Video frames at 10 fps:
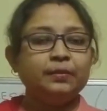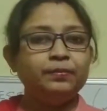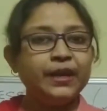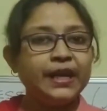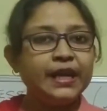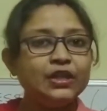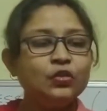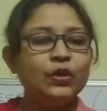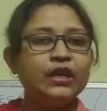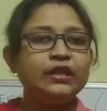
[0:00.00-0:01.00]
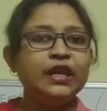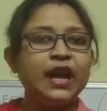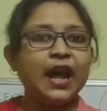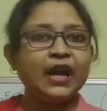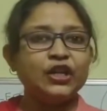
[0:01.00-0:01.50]
the place where
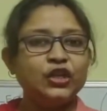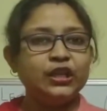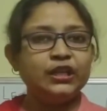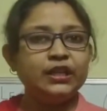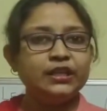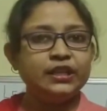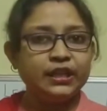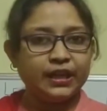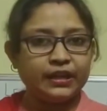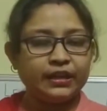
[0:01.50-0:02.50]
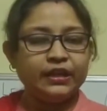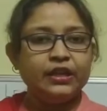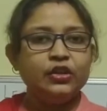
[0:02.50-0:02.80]
the action is done.